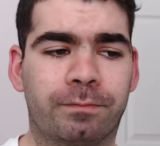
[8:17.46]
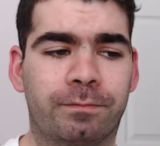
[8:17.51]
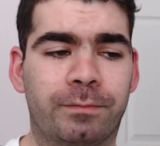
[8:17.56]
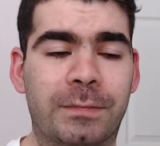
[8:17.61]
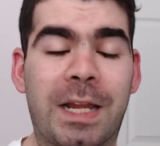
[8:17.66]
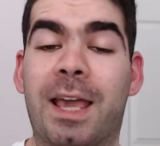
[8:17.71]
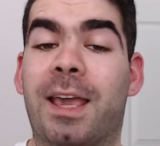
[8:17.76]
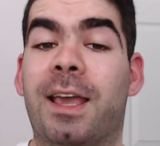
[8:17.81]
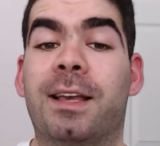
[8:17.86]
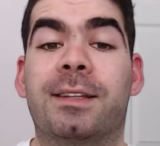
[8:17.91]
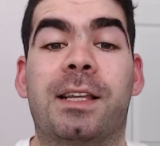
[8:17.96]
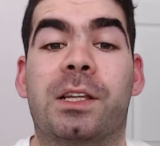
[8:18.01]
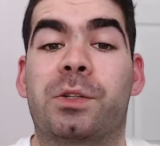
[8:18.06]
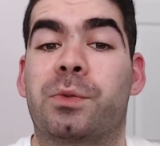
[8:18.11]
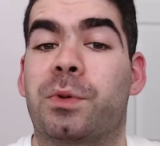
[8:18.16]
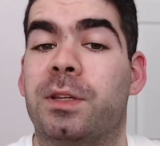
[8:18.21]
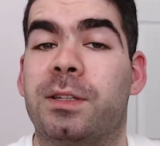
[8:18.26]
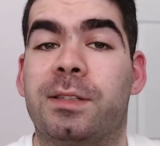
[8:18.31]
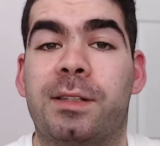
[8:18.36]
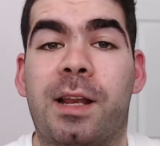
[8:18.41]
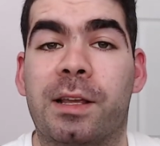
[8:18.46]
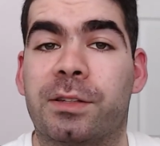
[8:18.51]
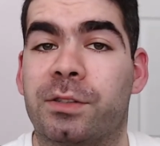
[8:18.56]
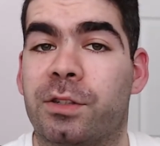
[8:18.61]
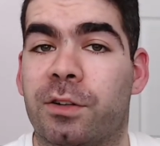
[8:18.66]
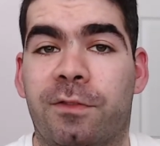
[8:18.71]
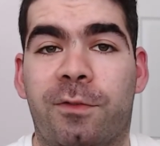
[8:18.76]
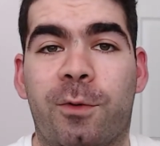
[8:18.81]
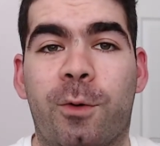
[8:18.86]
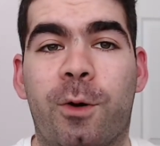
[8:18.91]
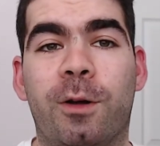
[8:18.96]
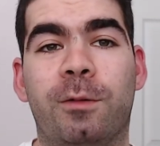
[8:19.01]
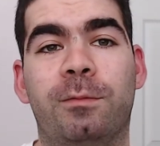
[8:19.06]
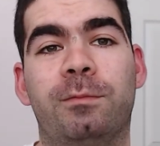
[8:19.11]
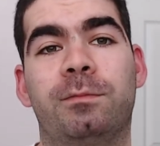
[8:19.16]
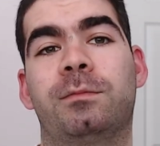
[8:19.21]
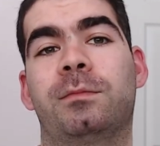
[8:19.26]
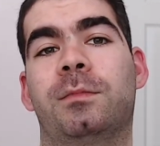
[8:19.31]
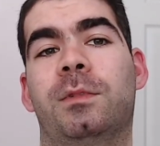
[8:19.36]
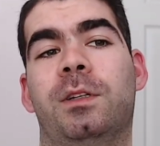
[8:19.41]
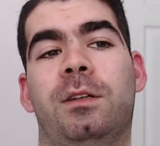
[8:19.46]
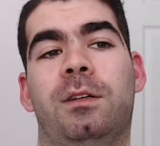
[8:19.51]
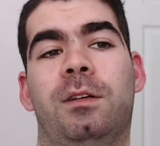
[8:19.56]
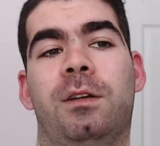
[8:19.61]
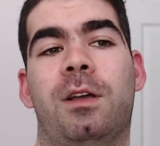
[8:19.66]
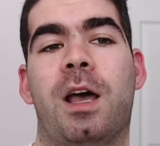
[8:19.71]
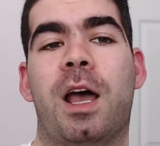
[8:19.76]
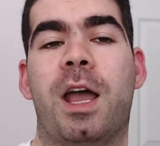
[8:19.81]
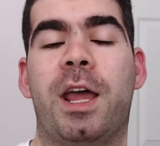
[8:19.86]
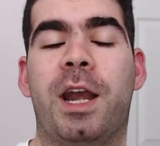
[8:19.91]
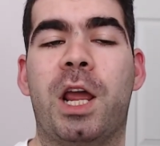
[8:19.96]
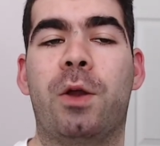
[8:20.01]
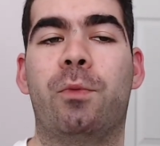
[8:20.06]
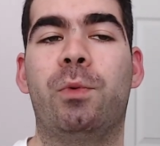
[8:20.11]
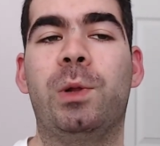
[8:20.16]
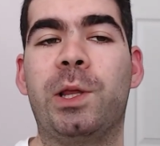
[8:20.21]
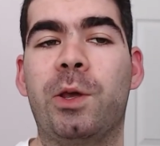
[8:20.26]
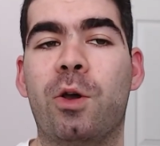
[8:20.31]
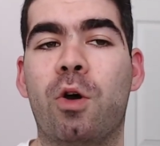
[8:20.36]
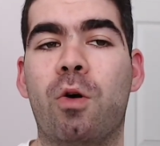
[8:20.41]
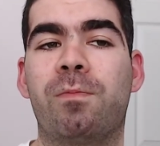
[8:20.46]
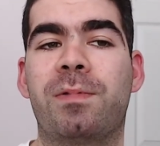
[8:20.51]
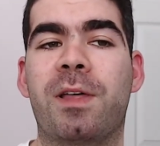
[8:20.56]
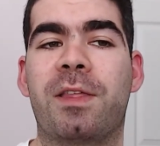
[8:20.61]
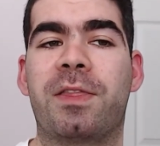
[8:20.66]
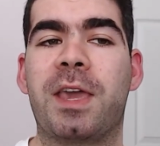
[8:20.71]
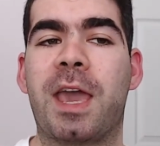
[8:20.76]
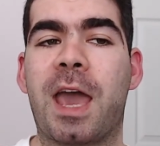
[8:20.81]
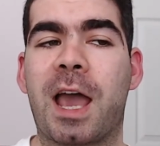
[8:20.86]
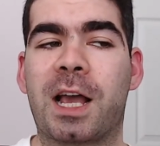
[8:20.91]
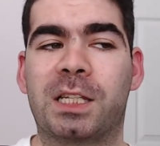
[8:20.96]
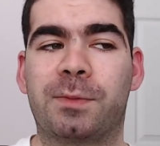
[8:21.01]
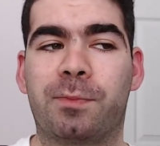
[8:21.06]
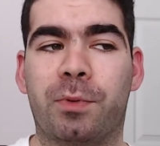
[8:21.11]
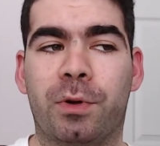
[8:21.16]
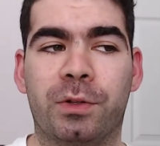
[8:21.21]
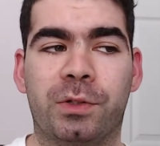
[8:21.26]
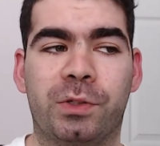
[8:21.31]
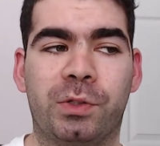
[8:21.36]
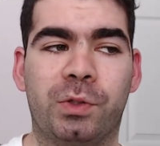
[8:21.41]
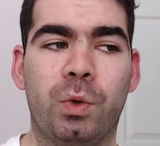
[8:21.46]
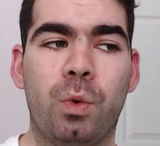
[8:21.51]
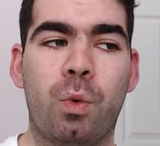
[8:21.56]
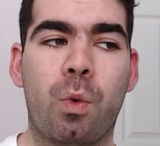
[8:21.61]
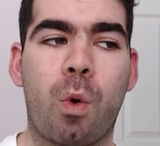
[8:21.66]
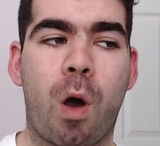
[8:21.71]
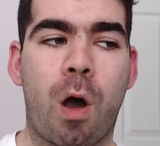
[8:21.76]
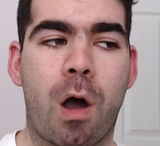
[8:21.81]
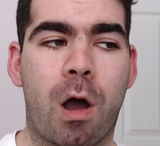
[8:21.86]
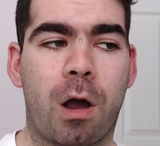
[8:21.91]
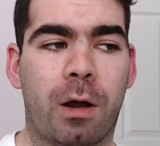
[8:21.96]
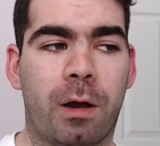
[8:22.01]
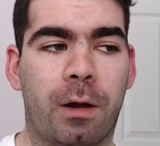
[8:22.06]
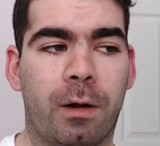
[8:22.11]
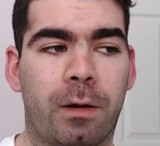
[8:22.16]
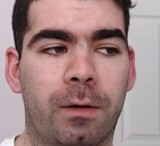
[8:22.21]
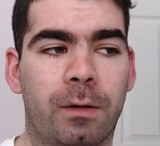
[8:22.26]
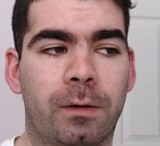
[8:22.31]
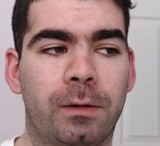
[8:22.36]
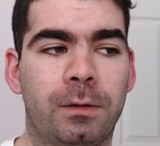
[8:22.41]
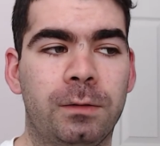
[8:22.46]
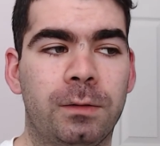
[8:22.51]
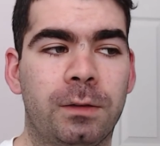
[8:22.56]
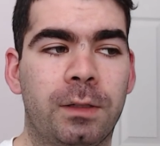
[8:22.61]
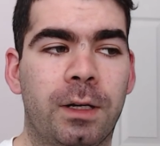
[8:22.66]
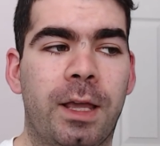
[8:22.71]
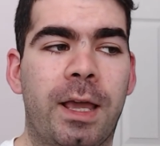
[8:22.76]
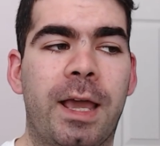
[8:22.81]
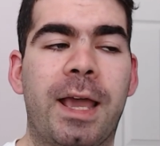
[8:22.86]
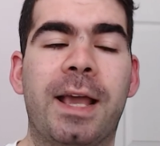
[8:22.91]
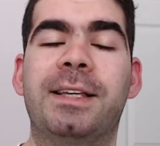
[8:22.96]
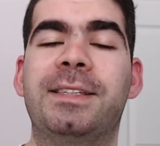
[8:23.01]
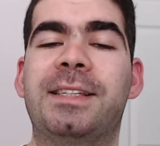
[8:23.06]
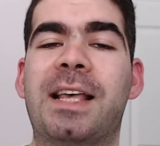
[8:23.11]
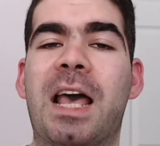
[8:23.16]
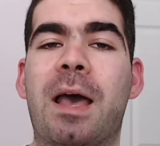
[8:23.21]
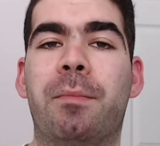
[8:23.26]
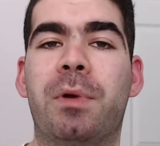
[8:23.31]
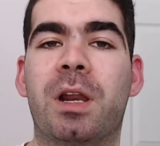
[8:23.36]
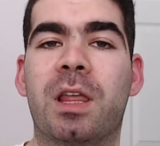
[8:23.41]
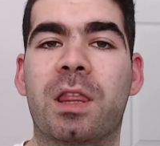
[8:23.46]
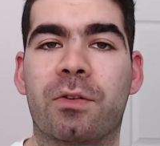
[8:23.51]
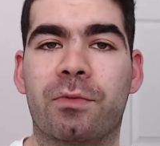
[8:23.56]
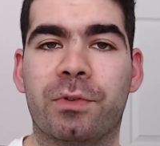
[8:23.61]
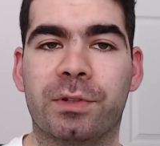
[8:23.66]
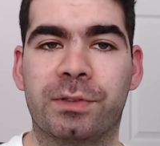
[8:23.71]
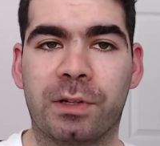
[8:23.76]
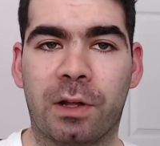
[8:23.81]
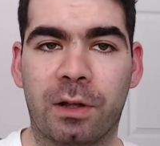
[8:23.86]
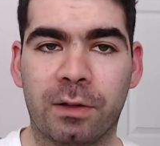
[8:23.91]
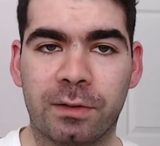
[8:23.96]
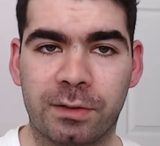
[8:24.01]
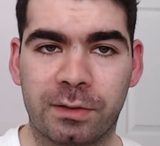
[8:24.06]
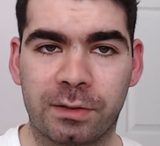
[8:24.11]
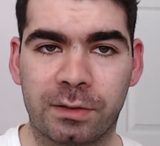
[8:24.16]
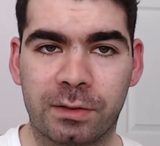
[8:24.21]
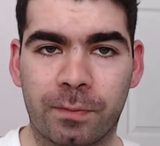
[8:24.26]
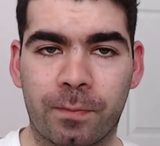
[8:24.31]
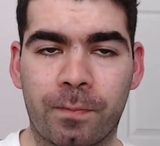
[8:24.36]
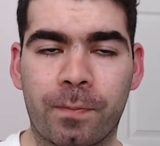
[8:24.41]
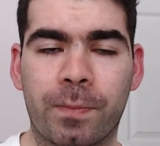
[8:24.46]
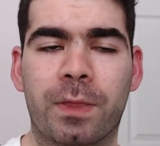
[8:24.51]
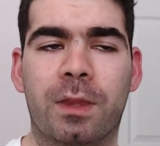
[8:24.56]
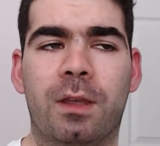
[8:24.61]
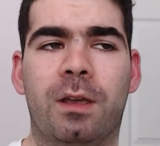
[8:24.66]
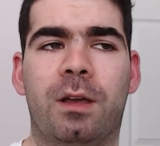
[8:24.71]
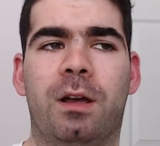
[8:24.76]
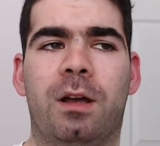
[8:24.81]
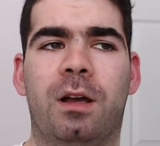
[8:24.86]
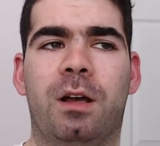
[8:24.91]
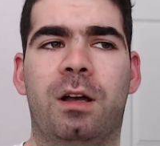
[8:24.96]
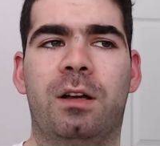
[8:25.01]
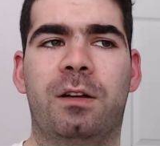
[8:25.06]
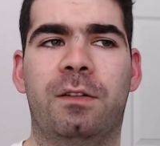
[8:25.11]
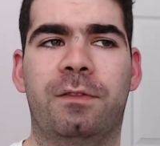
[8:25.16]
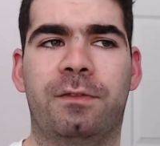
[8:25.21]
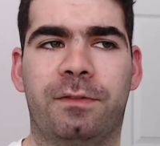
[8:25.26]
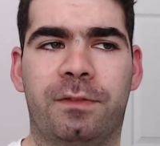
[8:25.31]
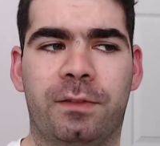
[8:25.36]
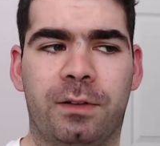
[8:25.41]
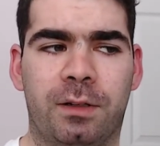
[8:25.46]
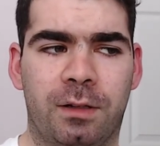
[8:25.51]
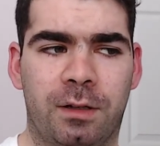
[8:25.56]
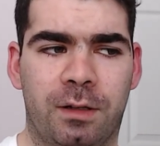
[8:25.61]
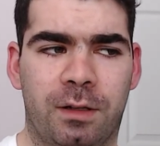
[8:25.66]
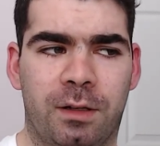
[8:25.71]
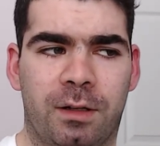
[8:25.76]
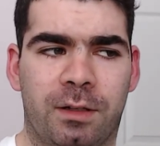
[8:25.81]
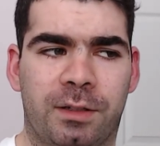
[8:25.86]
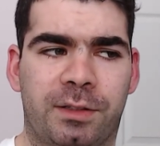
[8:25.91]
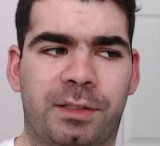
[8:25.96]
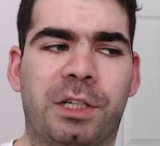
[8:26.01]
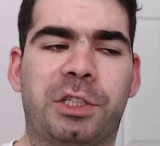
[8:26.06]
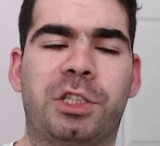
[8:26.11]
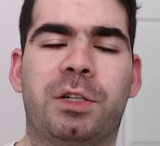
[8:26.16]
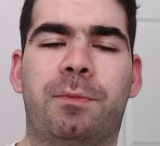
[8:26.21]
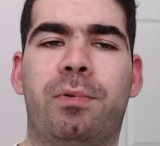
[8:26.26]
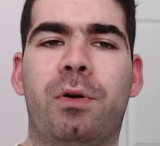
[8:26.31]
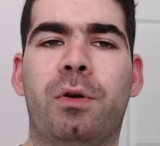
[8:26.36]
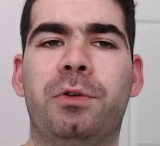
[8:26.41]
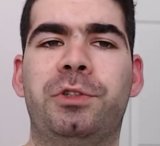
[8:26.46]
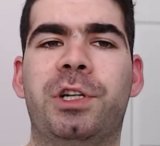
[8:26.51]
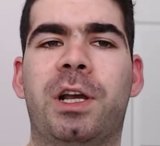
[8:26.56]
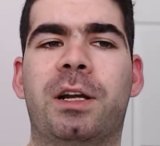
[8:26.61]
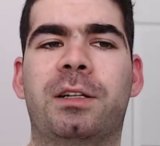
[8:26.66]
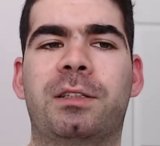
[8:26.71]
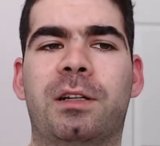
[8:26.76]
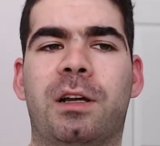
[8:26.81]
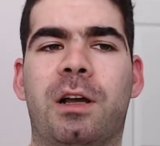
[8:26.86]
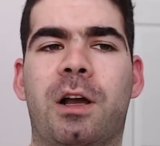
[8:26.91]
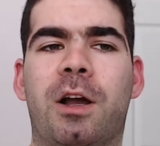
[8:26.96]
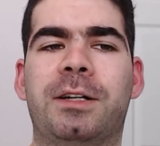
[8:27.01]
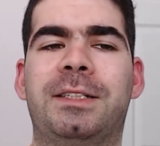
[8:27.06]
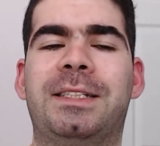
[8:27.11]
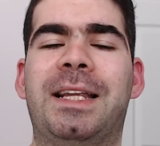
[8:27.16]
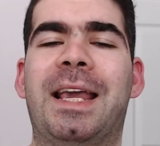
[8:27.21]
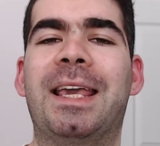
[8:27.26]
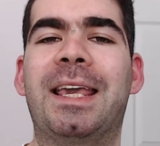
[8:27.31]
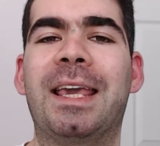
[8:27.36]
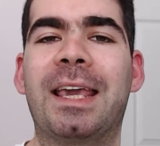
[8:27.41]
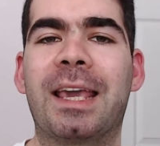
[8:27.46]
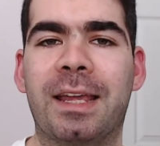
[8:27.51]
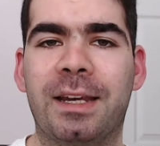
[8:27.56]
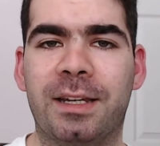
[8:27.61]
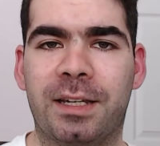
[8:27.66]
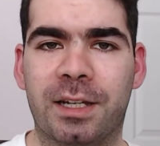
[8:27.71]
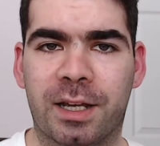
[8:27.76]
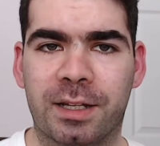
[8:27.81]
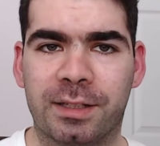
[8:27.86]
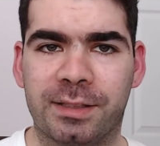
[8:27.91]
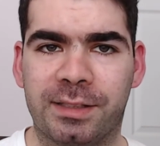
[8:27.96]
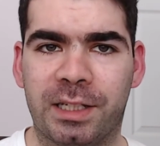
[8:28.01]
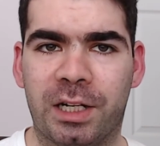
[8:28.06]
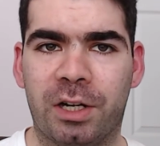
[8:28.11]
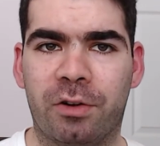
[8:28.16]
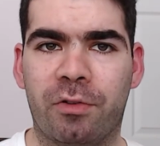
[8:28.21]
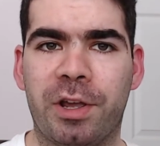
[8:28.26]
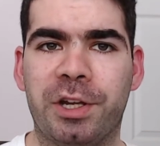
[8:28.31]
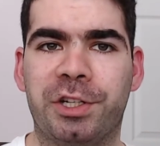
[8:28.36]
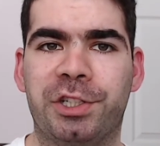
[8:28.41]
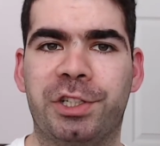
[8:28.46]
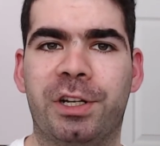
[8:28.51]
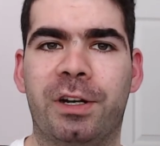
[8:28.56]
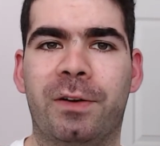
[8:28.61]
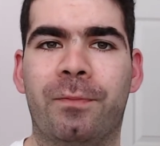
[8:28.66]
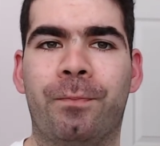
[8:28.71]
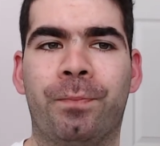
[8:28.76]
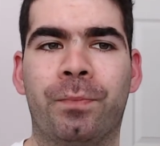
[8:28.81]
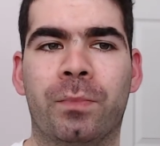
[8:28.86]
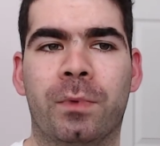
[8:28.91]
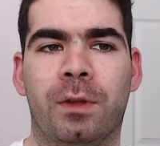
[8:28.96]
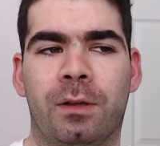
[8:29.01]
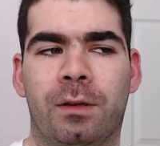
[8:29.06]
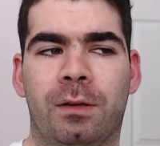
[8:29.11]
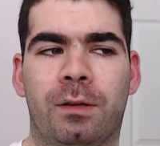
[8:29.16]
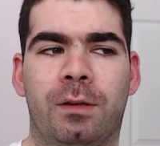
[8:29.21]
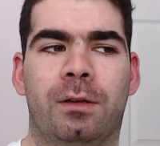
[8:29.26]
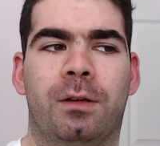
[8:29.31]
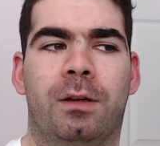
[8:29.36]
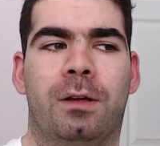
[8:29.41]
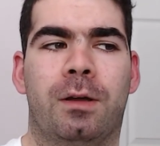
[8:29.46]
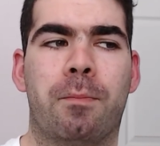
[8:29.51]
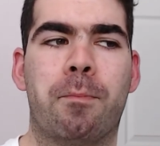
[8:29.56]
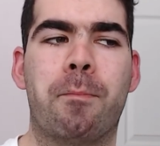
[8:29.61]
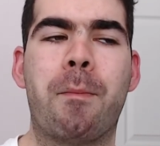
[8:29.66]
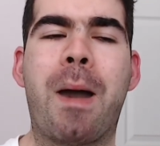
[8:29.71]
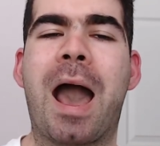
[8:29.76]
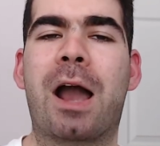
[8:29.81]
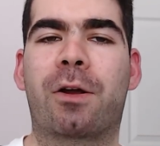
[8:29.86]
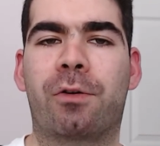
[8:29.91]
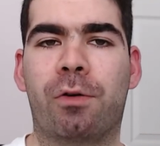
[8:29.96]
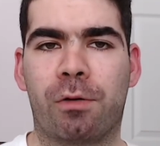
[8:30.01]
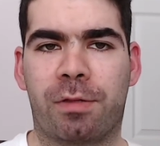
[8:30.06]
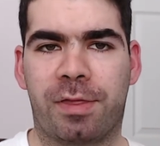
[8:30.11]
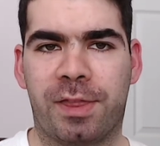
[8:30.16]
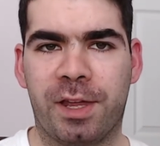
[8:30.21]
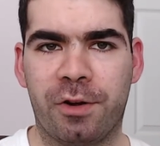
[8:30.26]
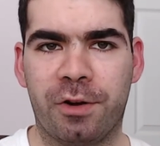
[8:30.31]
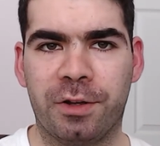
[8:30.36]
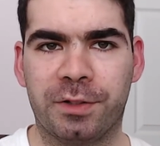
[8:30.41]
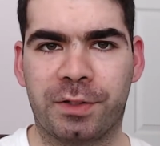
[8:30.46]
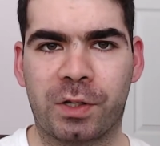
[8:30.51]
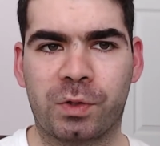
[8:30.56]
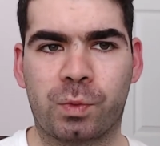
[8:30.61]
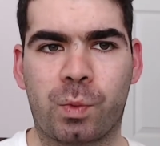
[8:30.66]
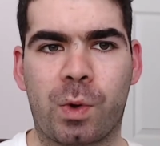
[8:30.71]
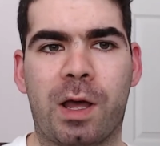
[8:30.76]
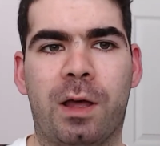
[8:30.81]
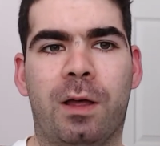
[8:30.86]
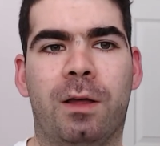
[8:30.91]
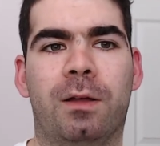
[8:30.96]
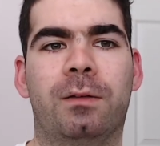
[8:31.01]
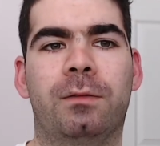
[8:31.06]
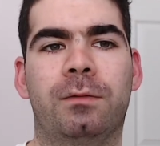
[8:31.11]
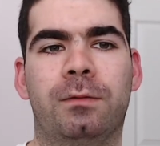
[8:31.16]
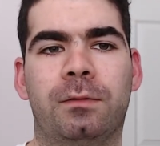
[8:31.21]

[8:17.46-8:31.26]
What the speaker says: I guess that's what these tests are for. And I really hope that the experts who are examining the results of such a project are taking into consideration macro theories as well.